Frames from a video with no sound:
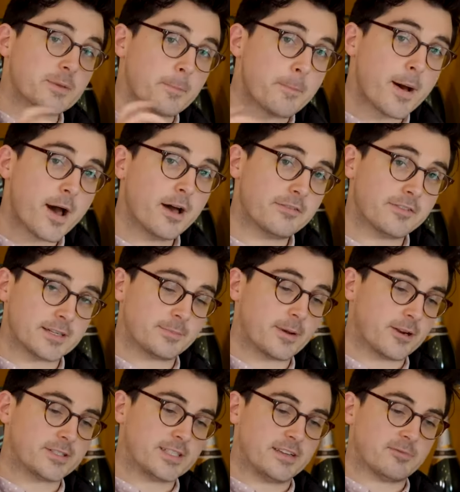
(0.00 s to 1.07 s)
is the perfect
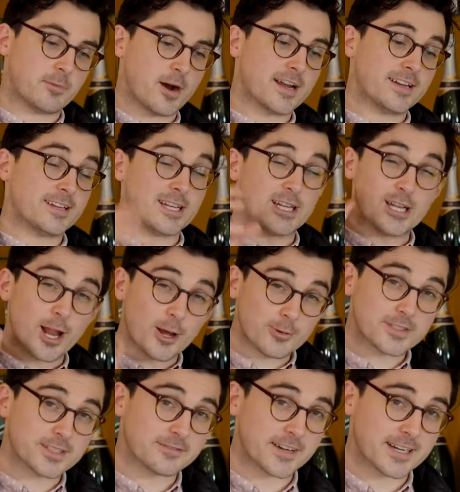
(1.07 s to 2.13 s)
aperitif wine.
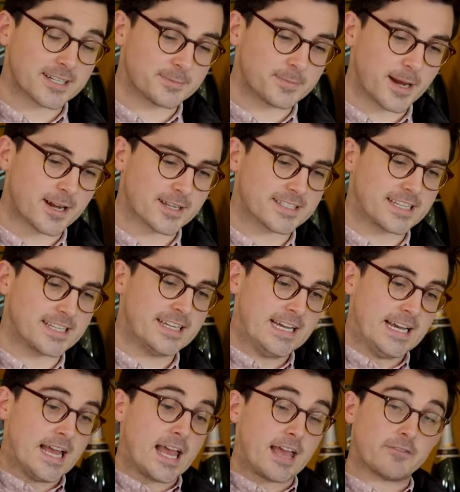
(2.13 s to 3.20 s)
Loads of fun at a party.
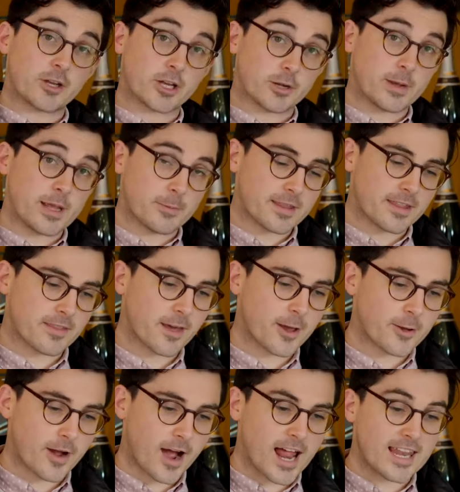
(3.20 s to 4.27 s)
If you're going to eat with it
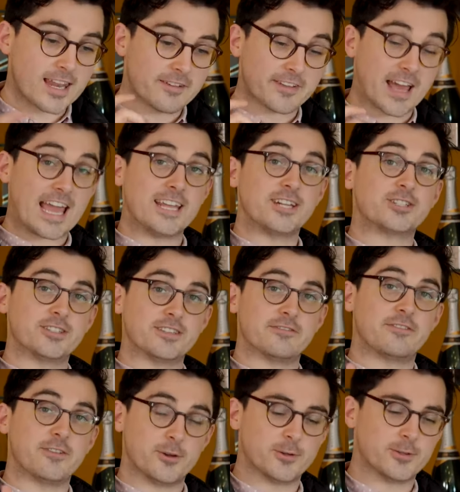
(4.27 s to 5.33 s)
though, I love Asian
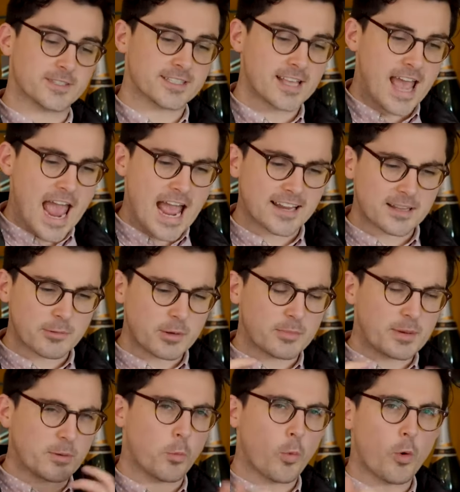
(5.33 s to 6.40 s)
foods. Anything with a
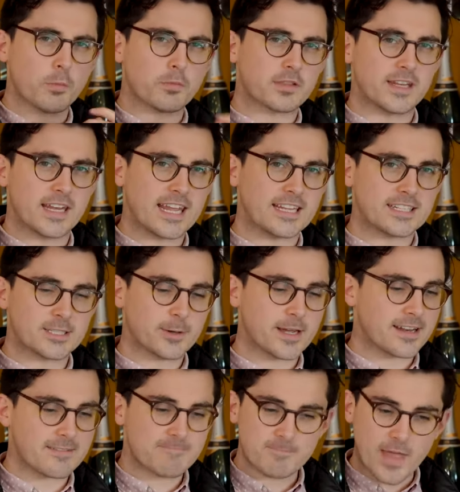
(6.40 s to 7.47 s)
bit of warmth and heat to
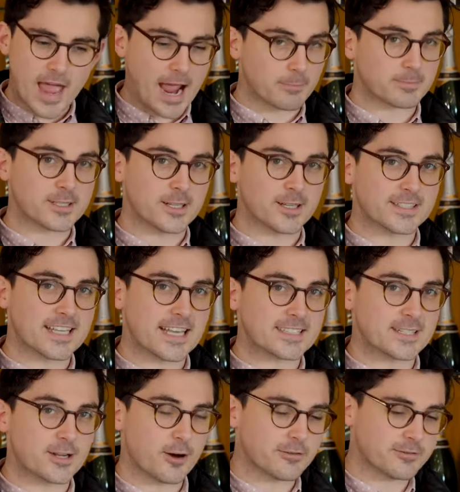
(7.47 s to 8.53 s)
it absolutely
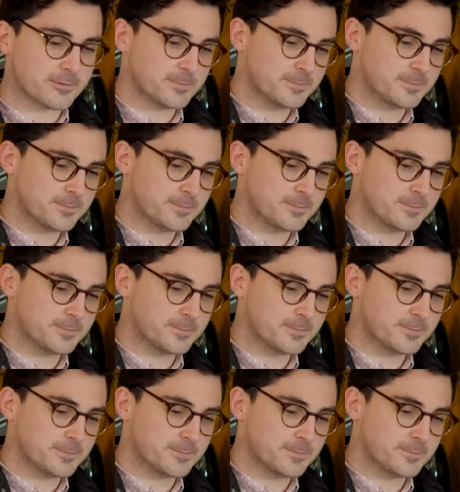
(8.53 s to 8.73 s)
sets it off.